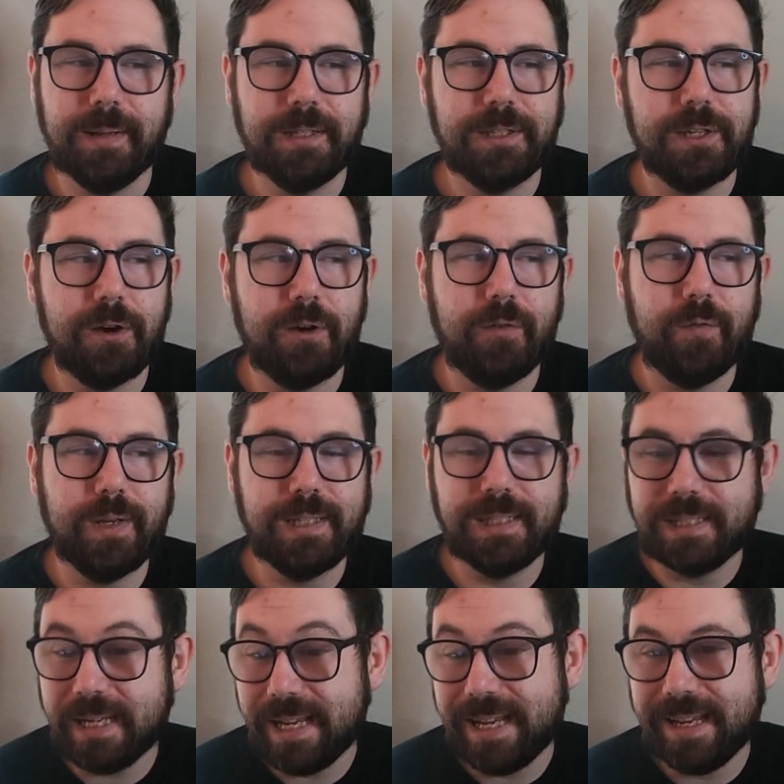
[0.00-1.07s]
And so if we
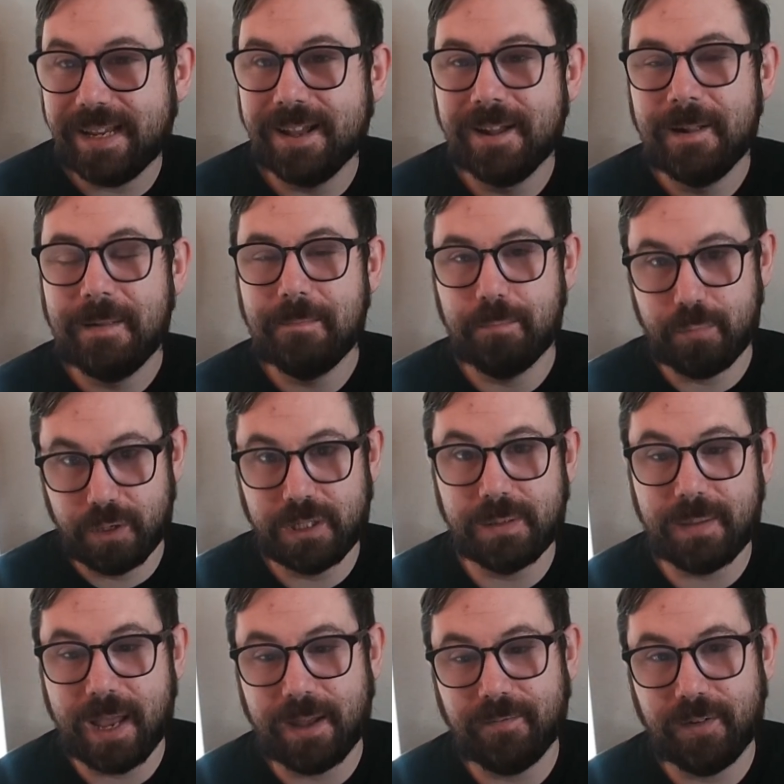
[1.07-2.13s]
see
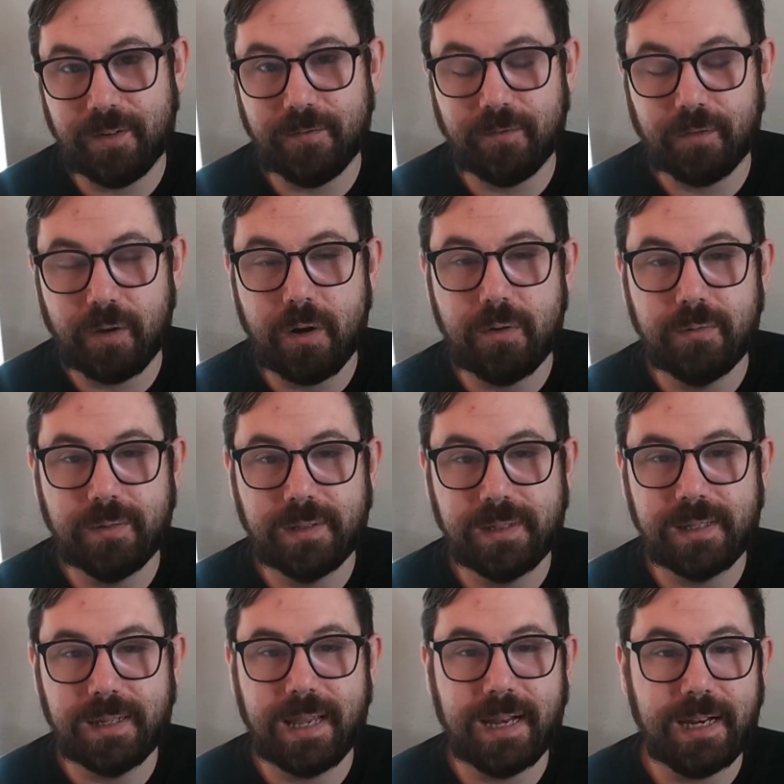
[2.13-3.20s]
Prism Advent of
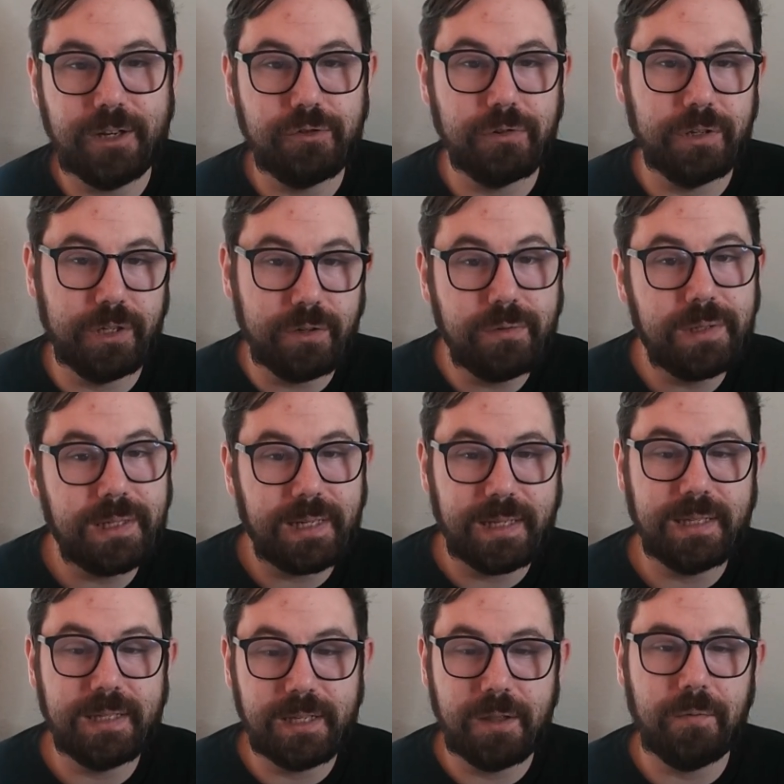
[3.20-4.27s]
Thrones get introduced
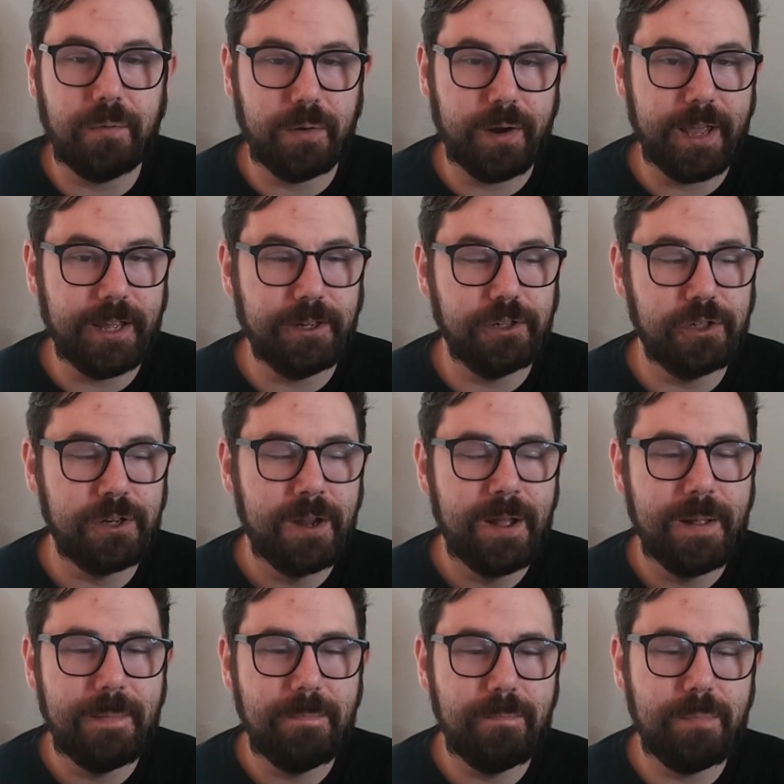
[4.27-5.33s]
in Silver Age,
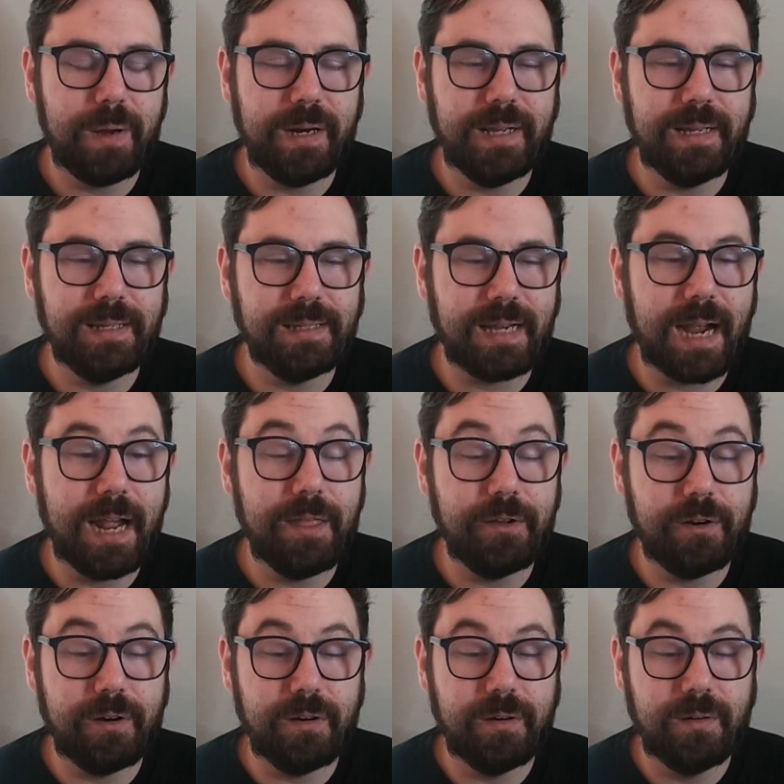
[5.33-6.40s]
but is
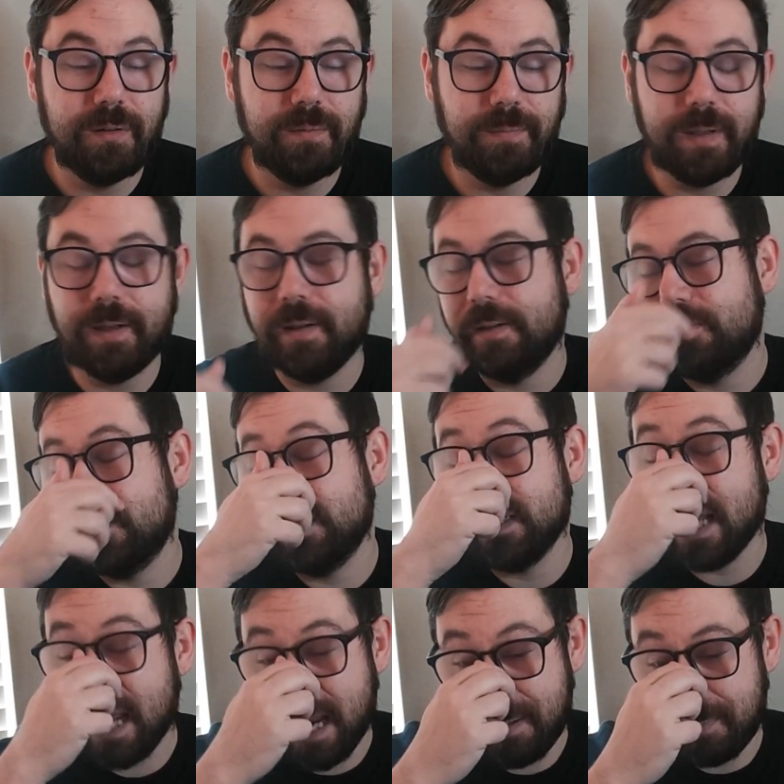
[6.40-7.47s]
either, if she's
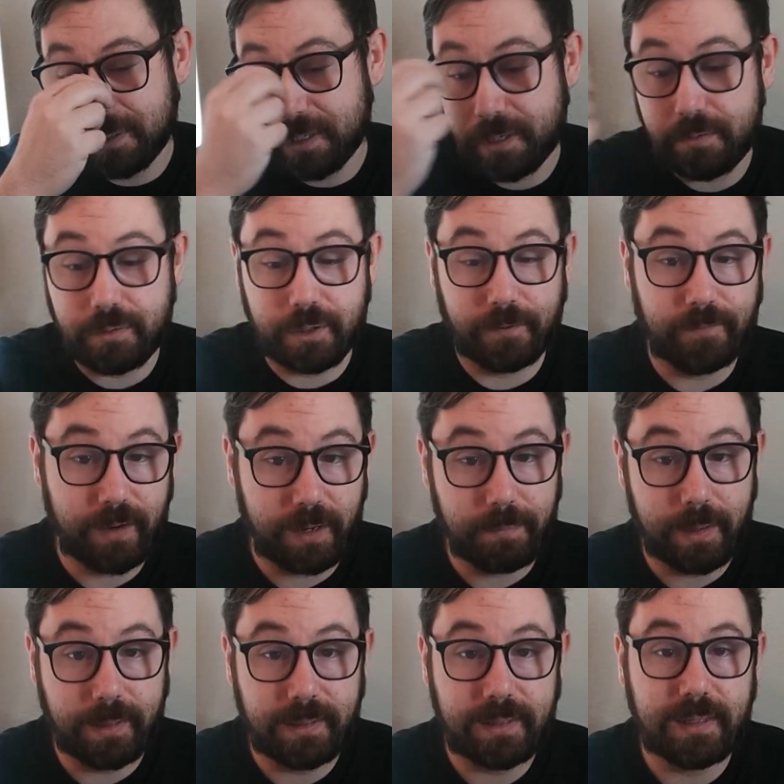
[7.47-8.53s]
able to use her
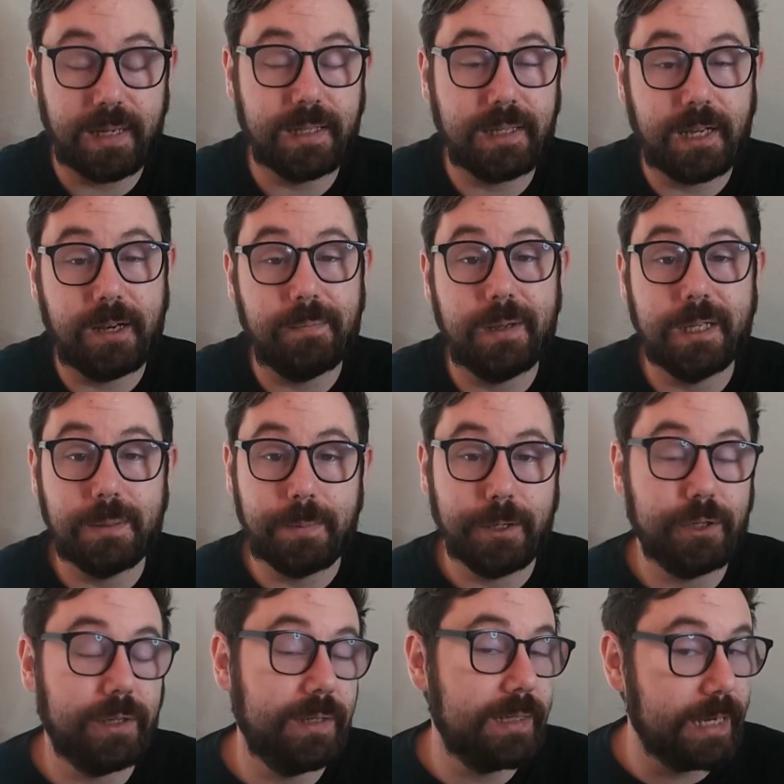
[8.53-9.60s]
Figments, it's going to be a
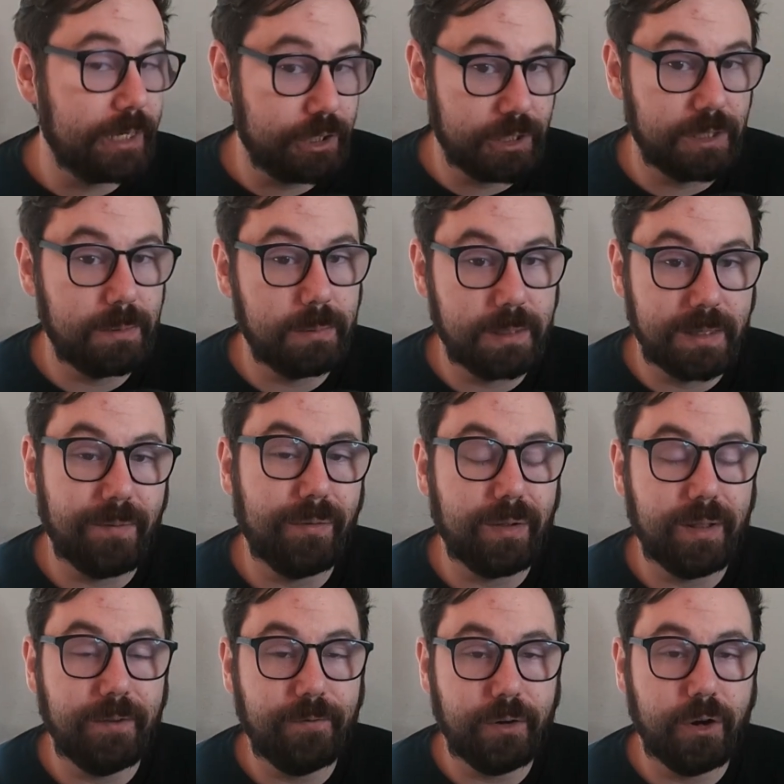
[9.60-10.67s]
specialization
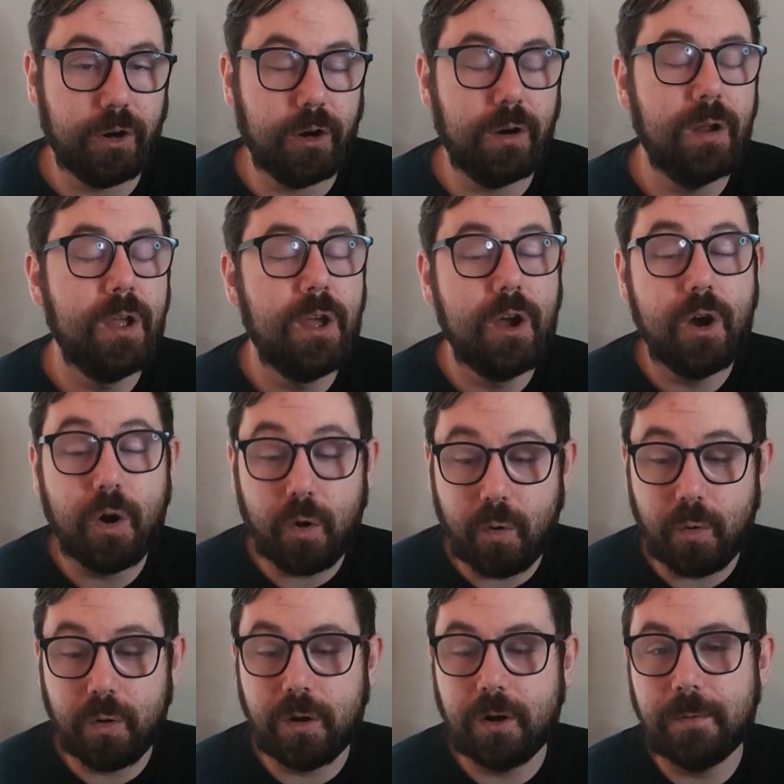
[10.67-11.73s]
specifically for her,
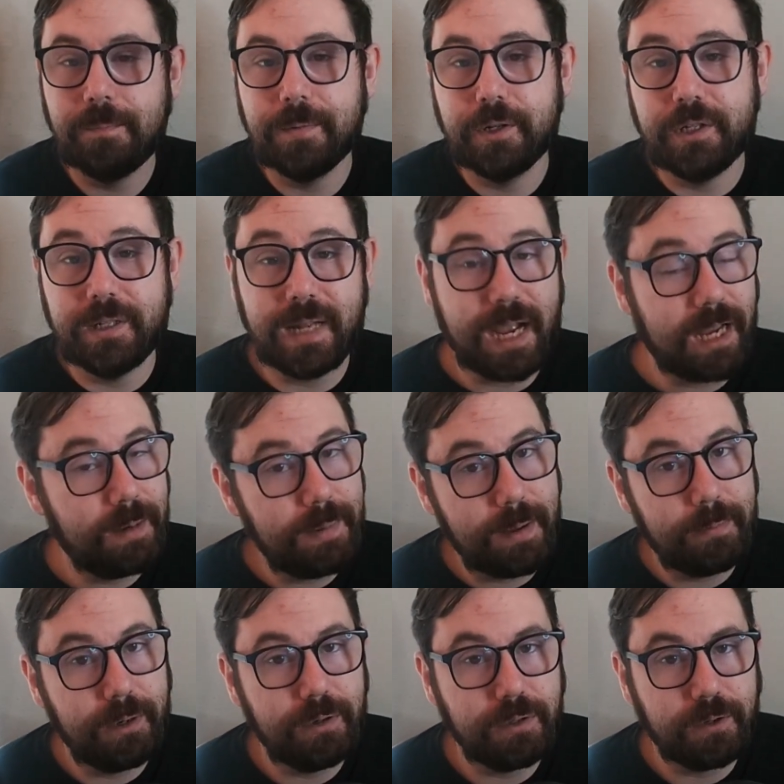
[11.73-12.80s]
or she's not going to be
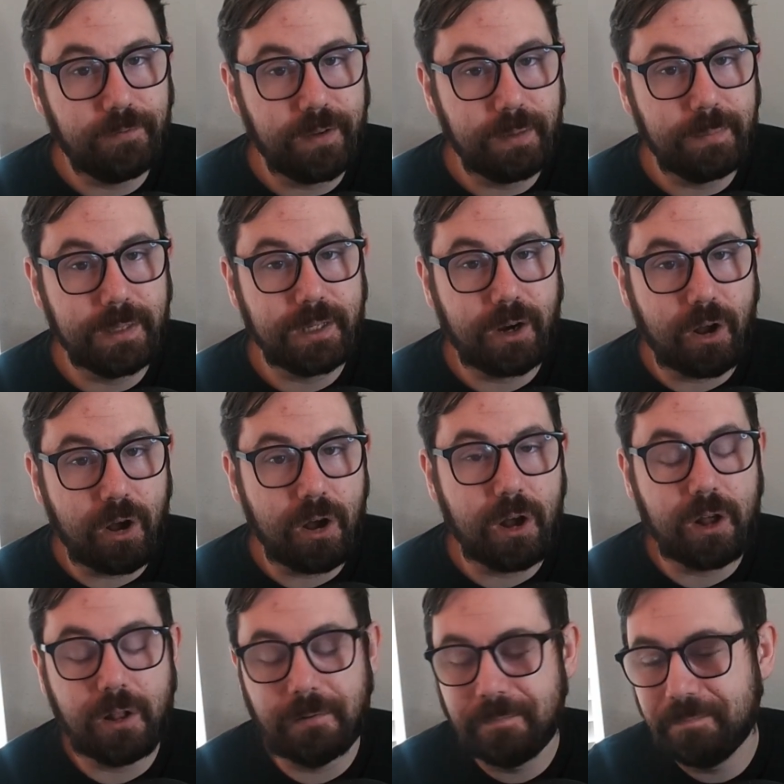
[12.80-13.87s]
able to use her Figments at
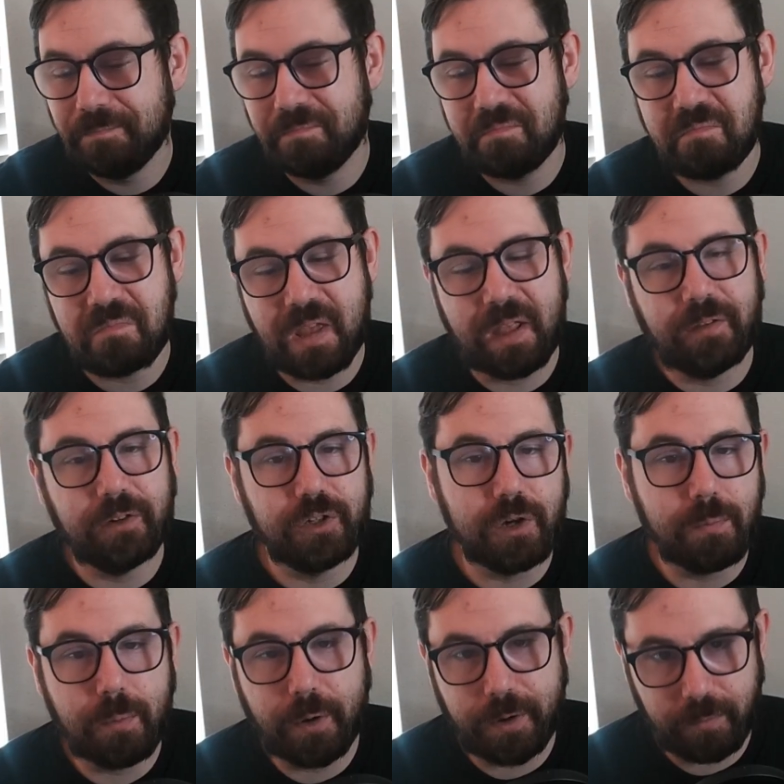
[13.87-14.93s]
all, and there's
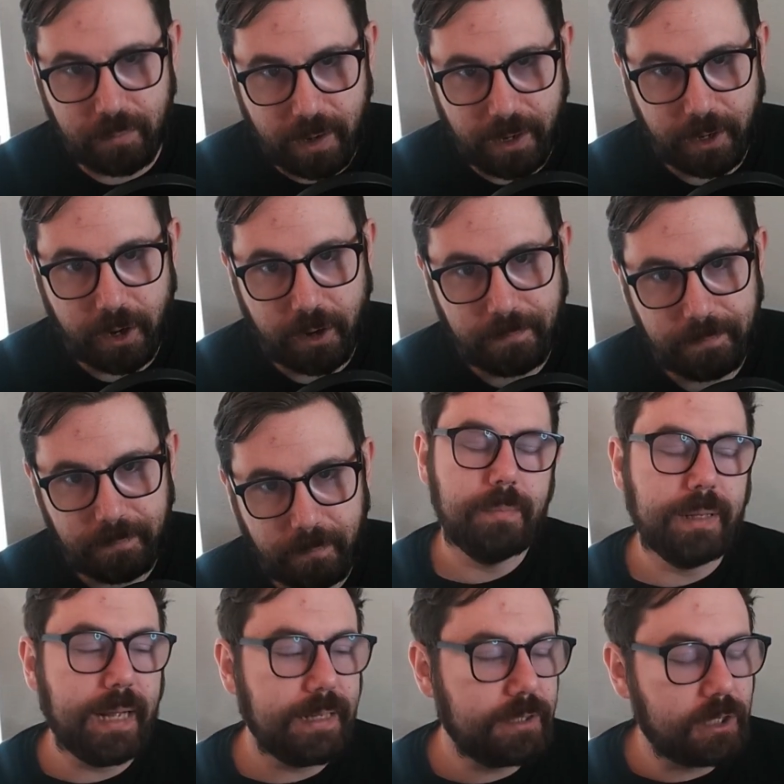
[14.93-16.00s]
no point in running her.
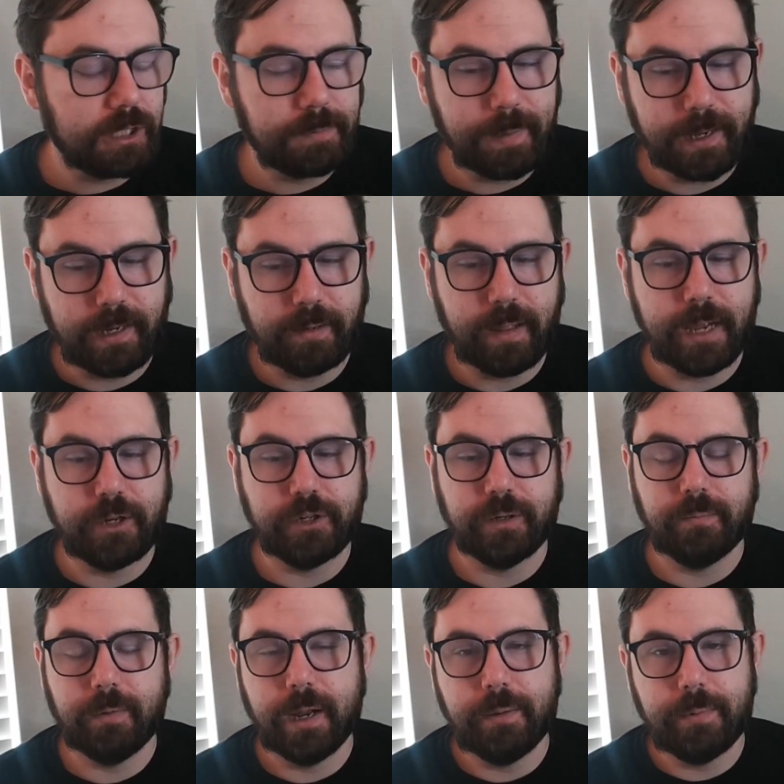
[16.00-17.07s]
But that's all
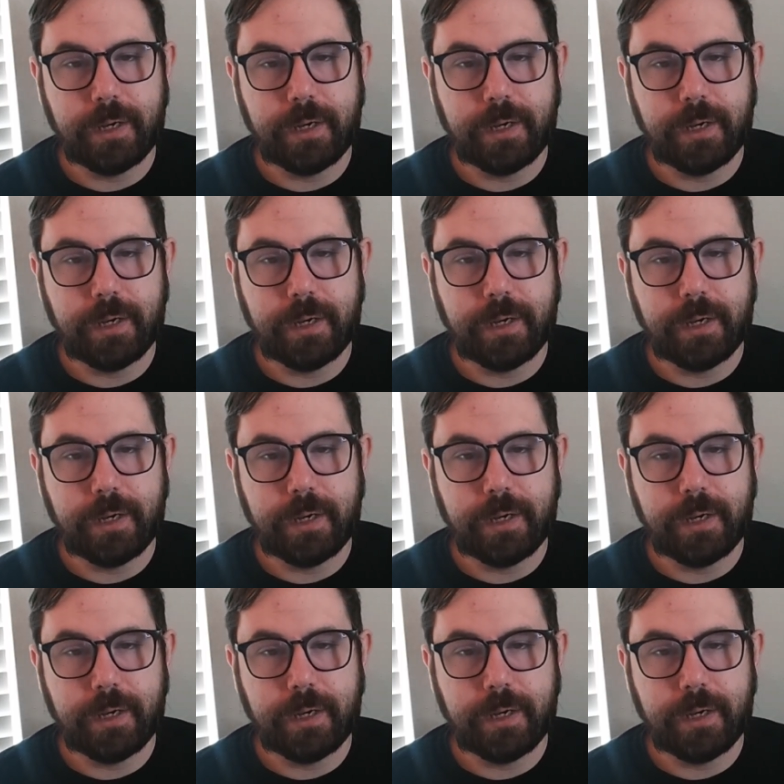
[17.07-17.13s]
speculation, right?